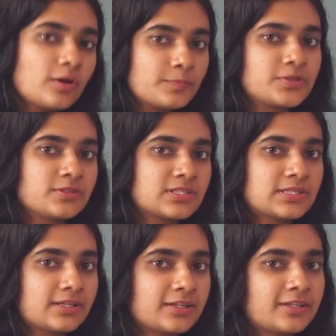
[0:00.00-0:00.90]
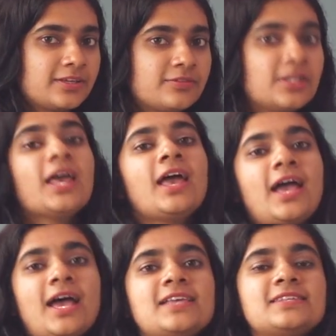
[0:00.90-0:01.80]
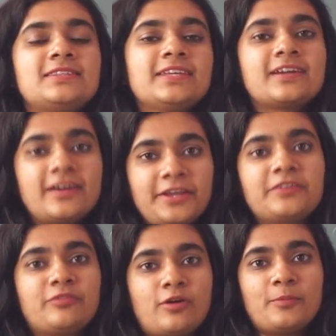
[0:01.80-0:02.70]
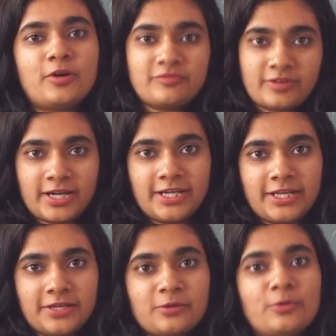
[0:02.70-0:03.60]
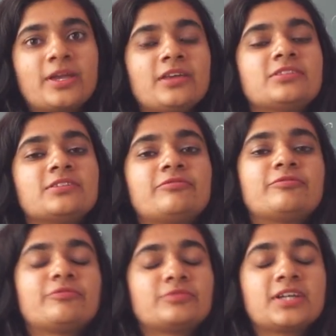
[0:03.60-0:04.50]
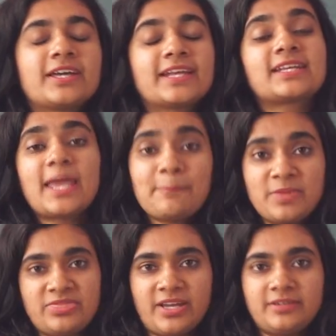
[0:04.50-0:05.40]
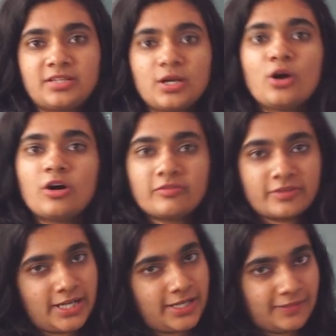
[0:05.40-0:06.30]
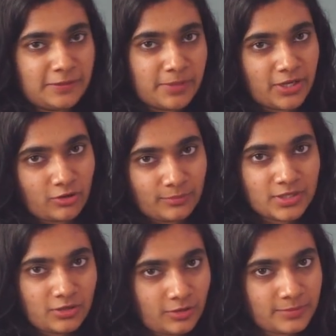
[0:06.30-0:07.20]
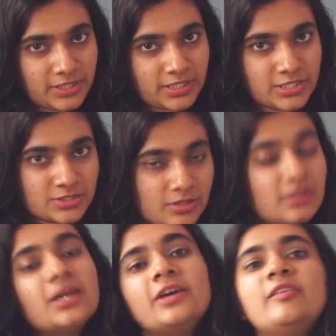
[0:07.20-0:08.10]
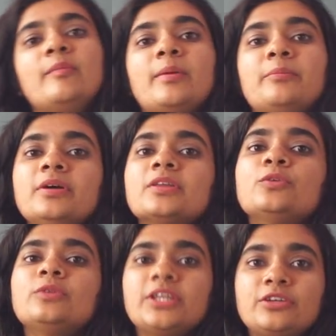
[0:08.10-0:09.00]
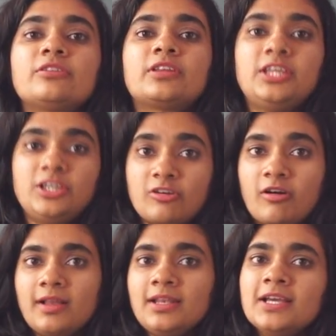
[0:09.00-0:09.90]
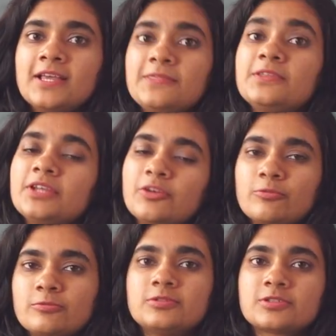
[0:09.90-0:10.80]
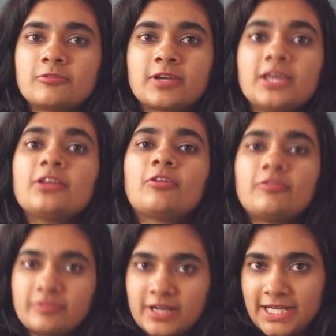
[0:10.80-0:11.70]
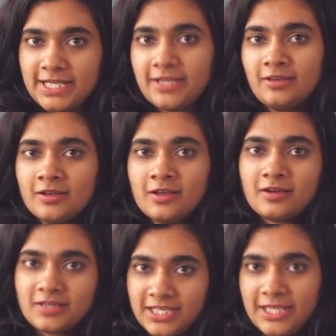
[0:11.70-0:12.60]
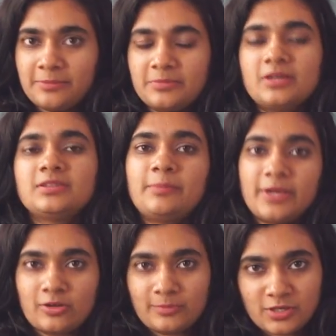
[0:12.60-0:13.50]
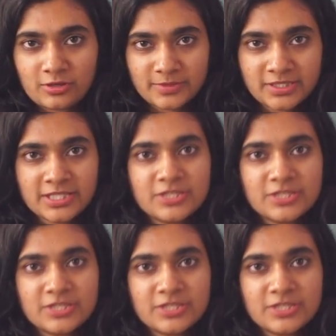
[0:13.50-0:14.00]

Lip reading: options that are given has the correct form of writing, okay, the correct epithet of writing the binomial nomenclature. Remember, you need to recall the rules, okay, of writing a name, the binomial nomenclature